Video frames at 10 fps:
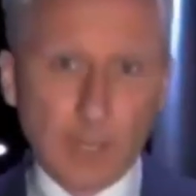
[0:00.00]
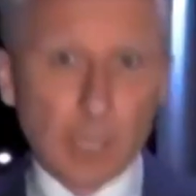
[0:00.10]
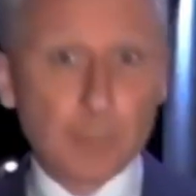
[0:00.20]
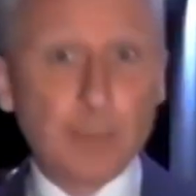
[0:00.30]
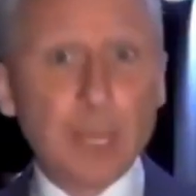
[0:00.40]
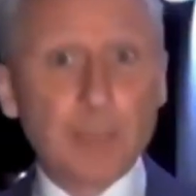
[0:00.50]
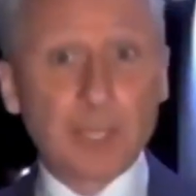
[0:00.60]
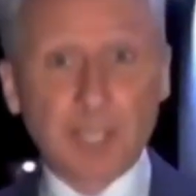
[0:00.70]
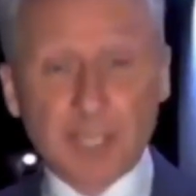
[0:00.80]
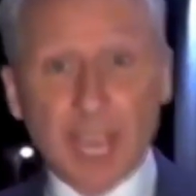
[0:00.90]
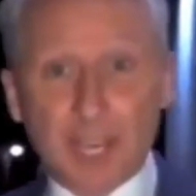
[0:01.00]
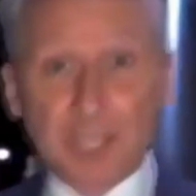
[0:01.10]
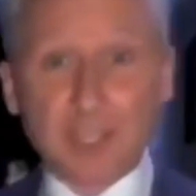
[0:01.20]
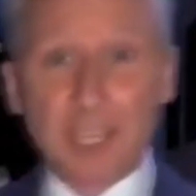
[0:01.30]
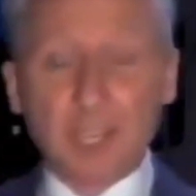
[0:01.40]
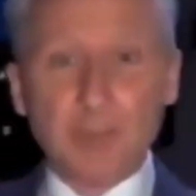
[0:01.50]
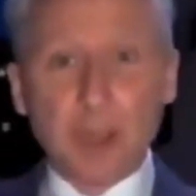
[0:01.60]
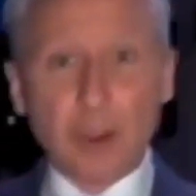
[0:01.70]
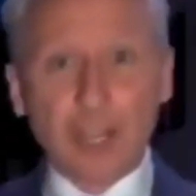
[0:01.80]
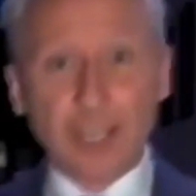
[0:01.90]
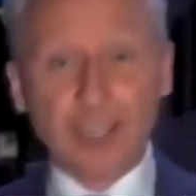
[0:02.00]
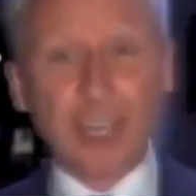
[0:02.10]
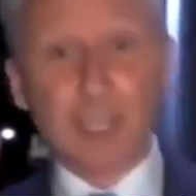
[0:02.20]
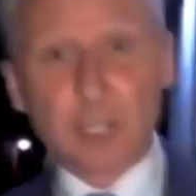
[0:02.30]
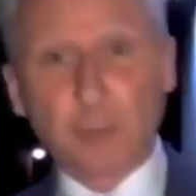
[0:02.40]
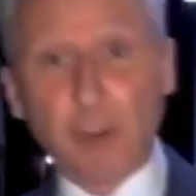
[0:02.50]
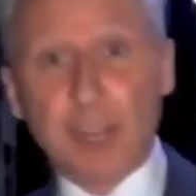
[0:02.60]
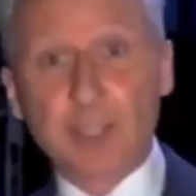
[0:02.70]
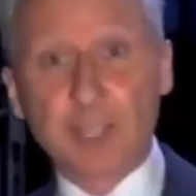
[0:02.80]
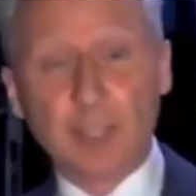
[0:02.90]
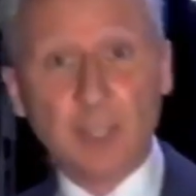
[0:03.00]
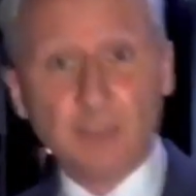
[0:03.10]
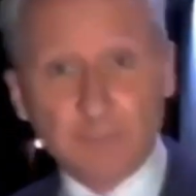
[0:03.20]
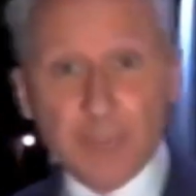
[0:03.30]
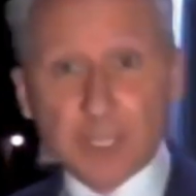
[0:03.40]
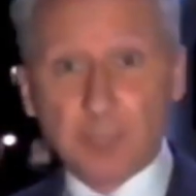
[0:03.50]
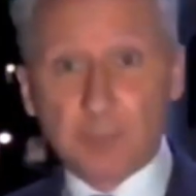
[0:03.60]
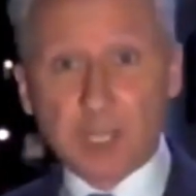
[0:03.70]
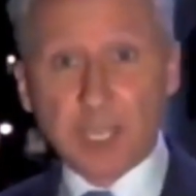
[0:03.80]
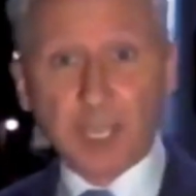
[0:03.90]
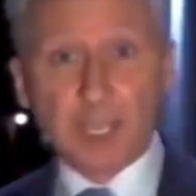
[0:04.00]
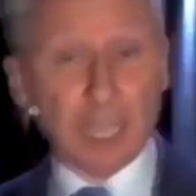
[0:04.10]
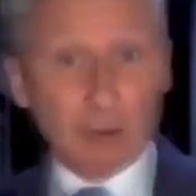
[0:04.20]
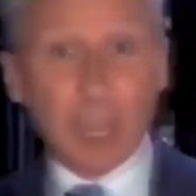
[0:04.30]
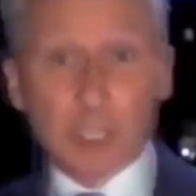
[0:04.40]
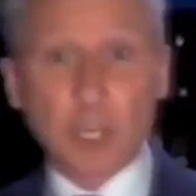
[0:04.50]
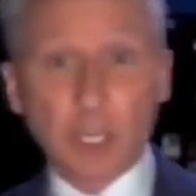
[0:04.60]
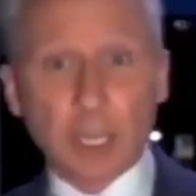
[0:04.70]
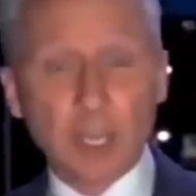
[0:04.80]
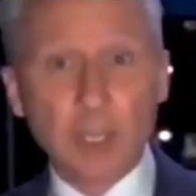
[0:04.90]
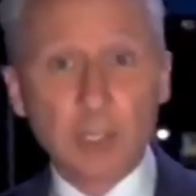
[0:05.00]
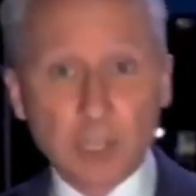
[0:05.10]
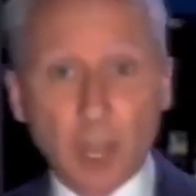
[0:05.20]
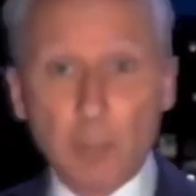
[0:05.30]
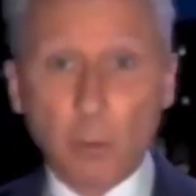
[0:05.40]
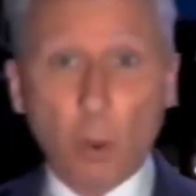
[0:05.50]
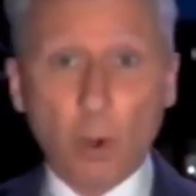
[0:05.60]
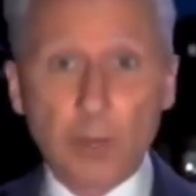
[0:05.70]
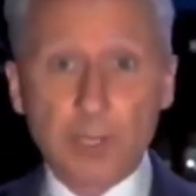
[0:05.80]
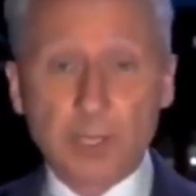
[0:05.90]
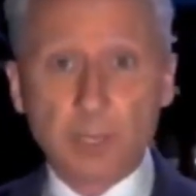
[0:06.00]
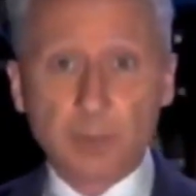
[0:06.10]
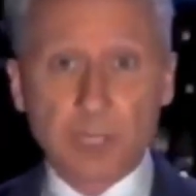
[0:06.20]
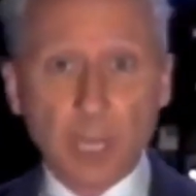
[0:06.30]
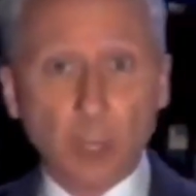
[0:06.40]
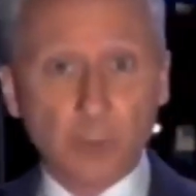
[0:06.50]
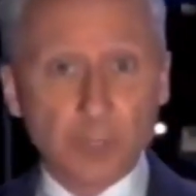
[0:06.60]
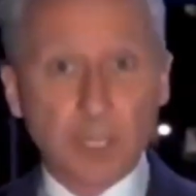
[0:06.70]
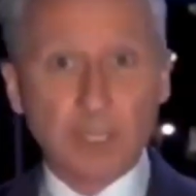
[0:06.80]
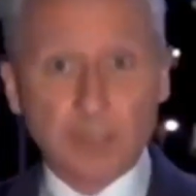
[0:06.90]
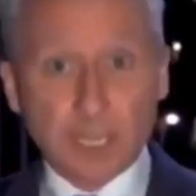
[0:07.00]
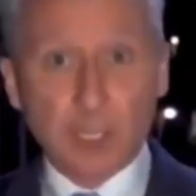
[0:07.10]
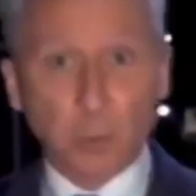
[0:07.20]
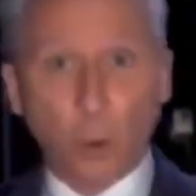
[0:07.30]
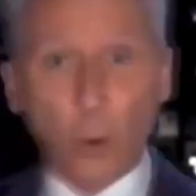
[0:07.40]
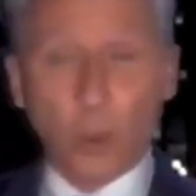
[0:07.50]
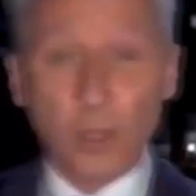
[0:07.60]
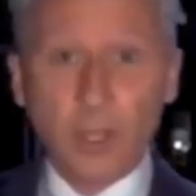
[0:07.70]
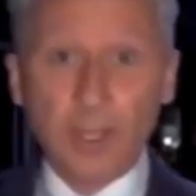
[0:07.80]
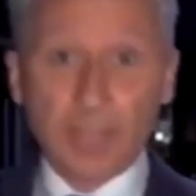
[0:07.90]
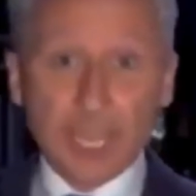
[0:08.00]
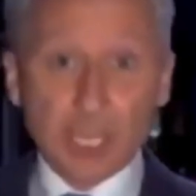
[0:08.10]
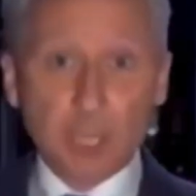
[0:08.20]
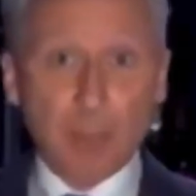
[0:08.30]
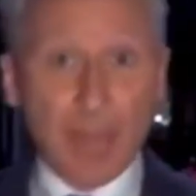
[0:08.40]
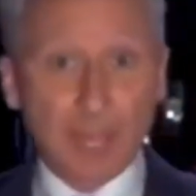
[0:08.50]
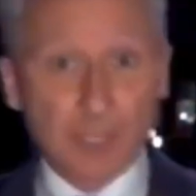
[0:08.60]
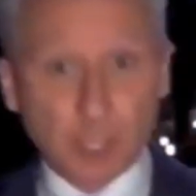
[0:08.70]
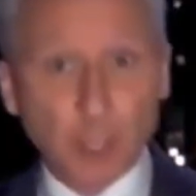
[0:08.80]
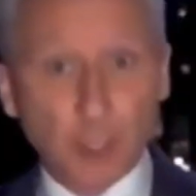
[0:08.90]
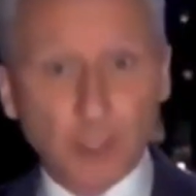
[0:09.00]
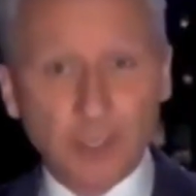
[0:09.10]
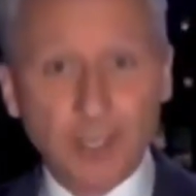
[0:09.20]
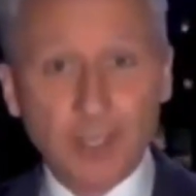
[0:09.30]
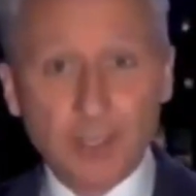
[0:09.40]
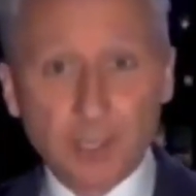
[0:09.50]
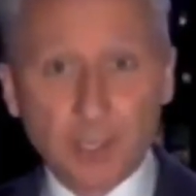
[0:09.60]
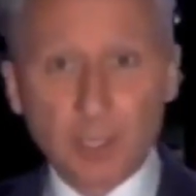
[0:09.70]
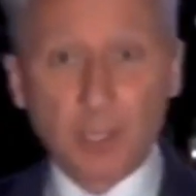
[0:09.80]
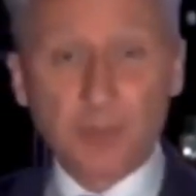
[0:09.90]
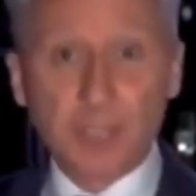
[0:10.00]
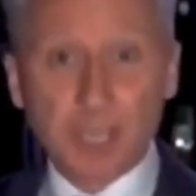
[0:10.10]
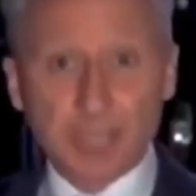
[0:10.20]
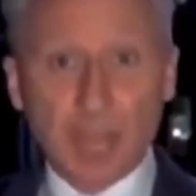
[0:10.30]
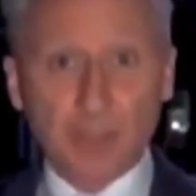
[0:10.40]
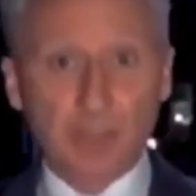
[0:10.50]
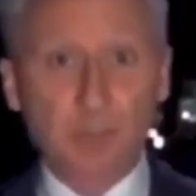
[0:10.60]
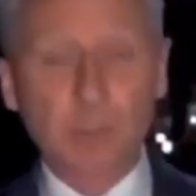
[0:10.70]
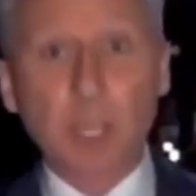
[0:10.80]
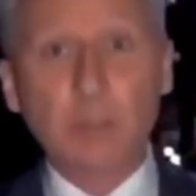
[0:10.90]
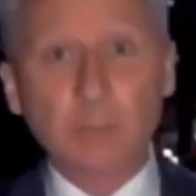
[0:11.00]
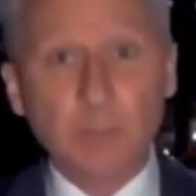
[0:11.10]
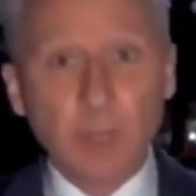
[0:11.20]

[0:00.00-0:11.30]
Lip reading: Now, it'd be a mistake to think America and its friends are victims here. They're actually cyber warriors themselves. And in this war, each bad turn deserves another. So